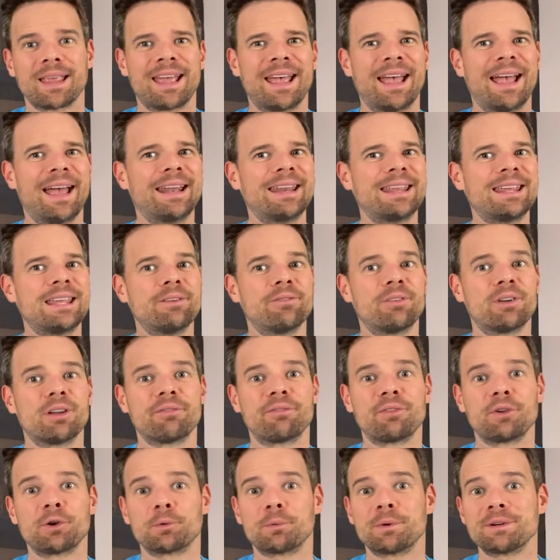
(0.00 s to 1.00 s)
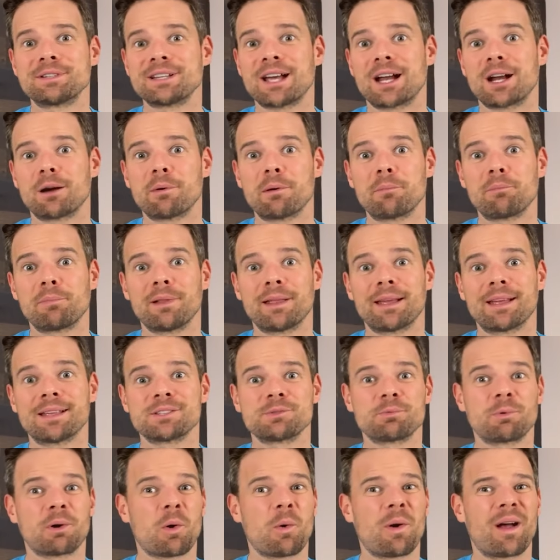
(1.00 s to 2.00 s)
And even if your retirement
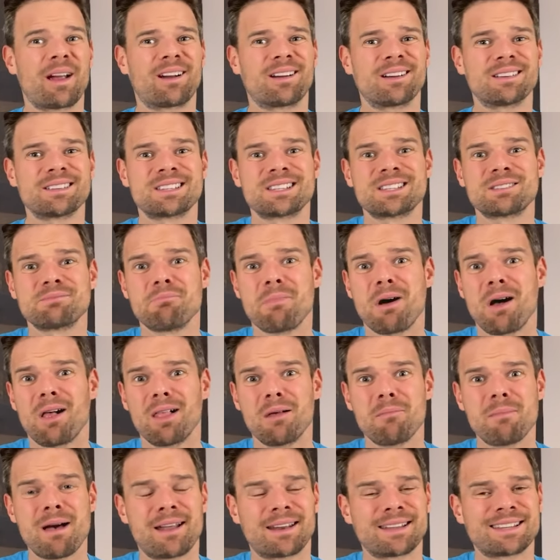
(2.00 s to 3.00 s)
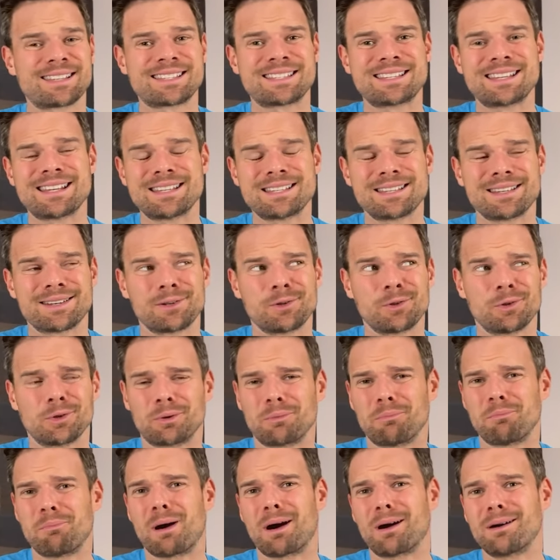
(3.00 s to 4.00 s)
plans require a small amount of seasonal
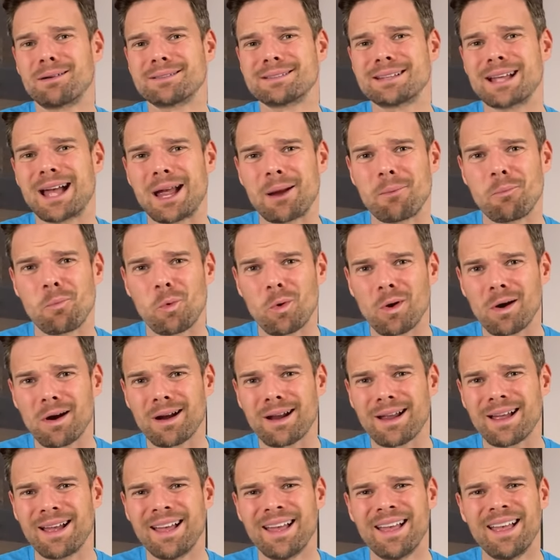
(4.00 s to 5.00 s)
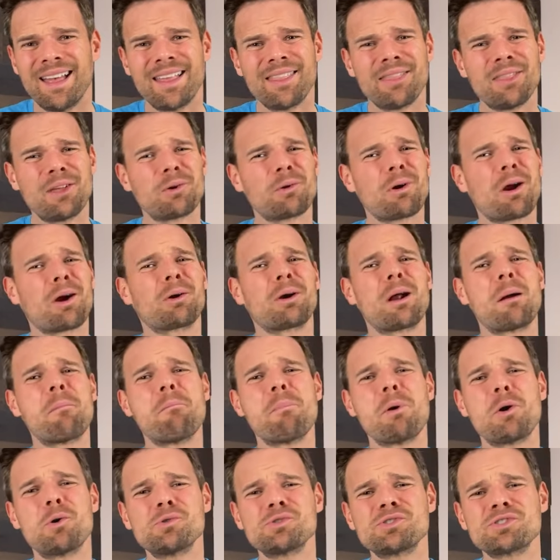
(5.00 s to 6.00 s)
or part time work, there are
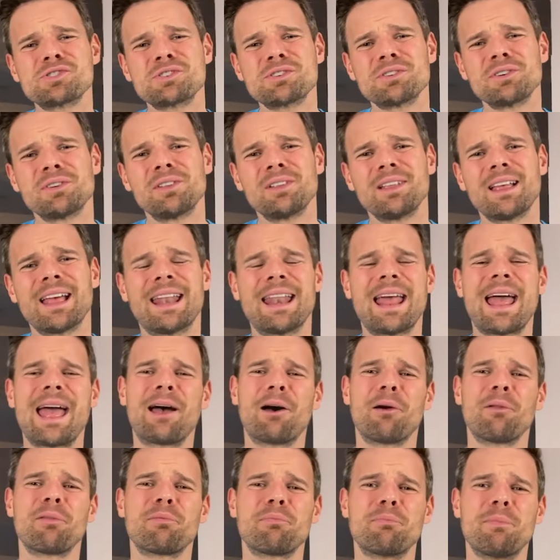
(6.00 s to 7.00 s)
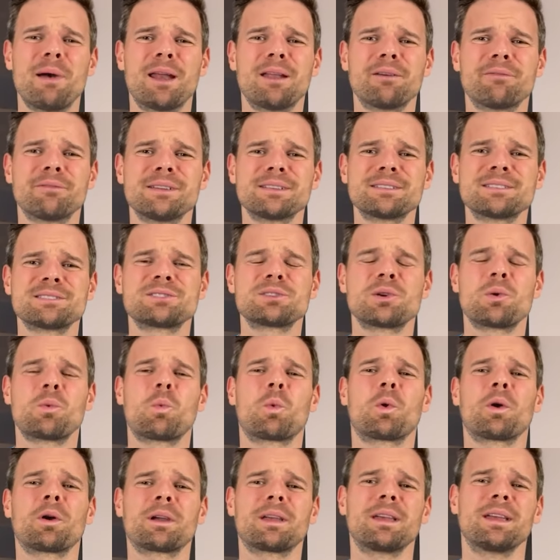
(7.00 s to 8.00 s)
emotional and health benefits to
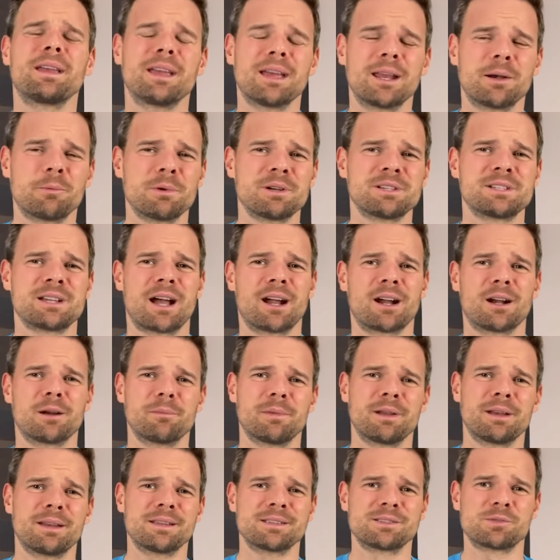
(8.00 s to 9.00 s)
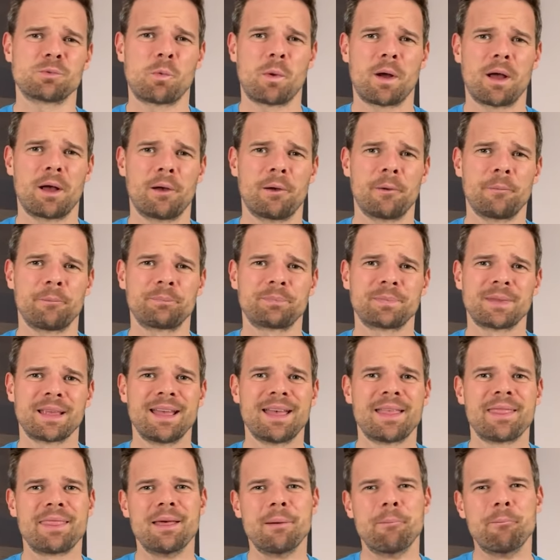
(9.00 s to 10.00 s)
working in retirement as well.
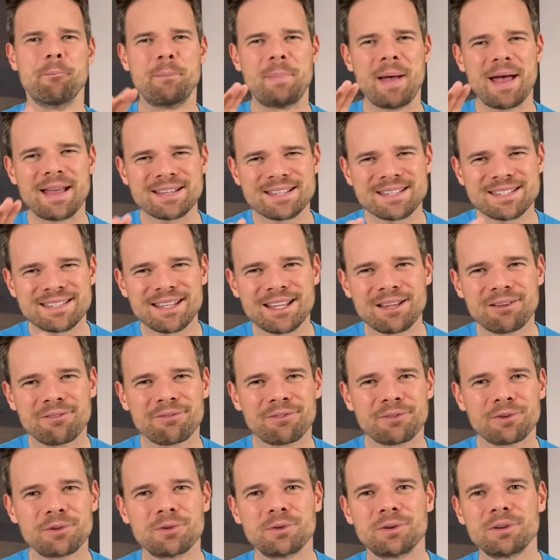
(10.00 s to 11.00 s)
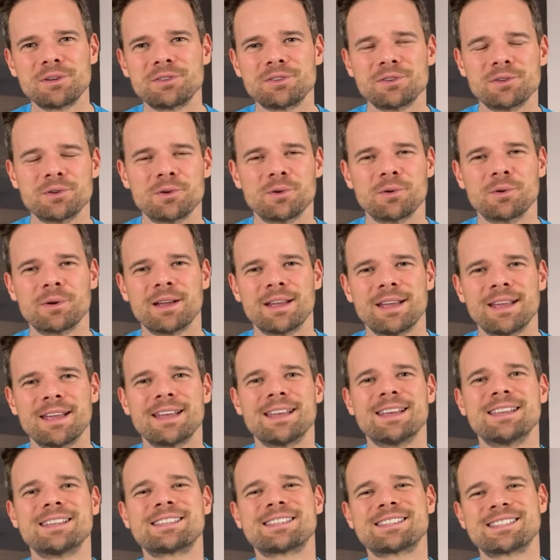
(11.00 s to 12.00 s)
The best thing for you to do
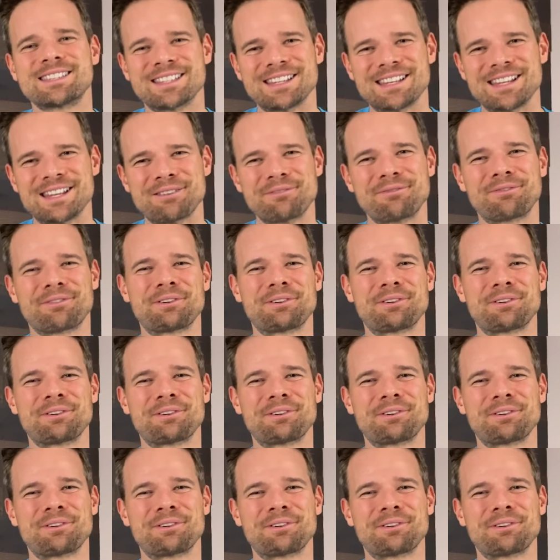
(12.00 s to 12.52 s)
is see for